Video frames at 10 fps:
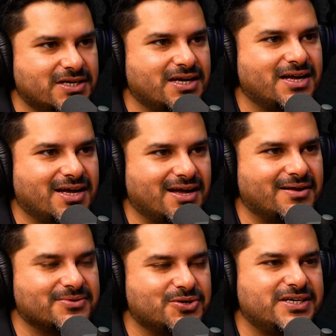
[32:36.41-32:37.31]
Yeah.
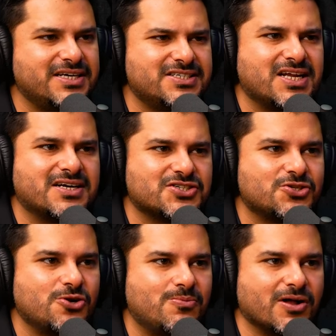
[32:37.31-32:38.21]
Uh, so it did start a
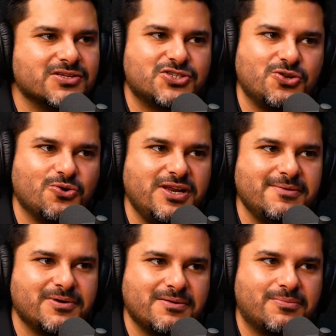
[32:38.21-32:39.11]
snowball slowly,
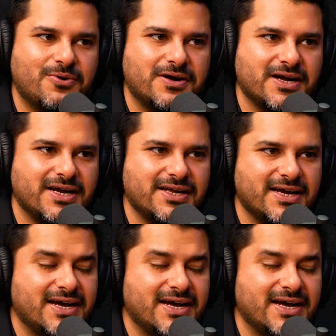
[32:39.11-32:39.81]
but importantly.